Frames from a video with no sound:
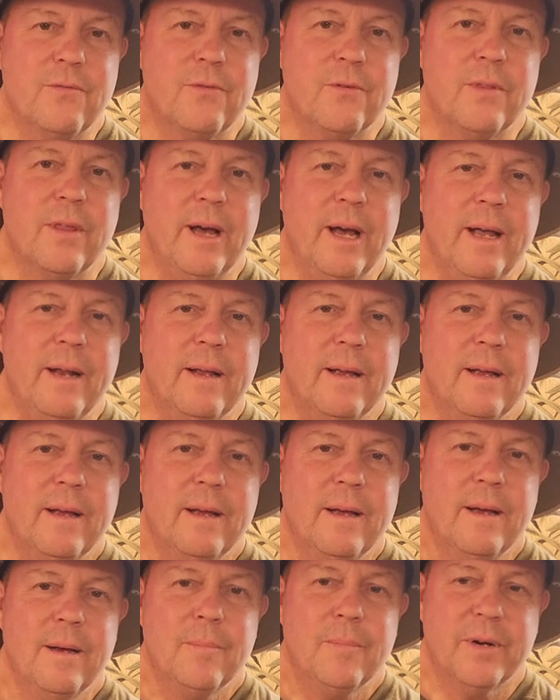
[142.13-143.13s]
for that,
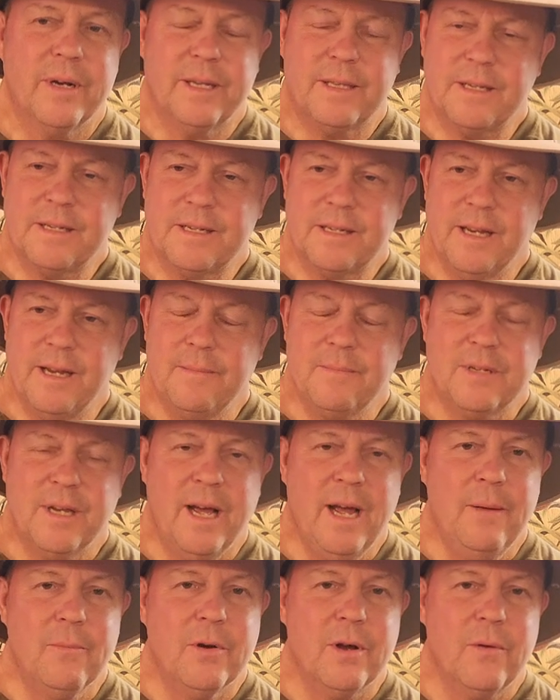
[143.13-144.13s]
but at the same
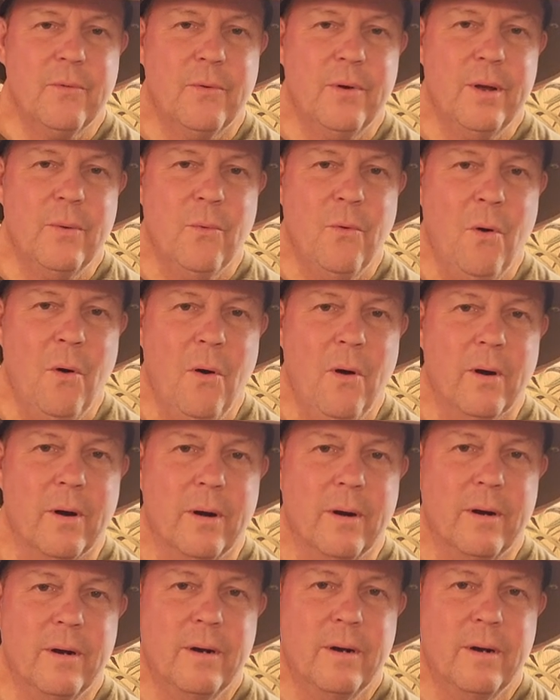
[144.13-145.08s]
time, we were at war.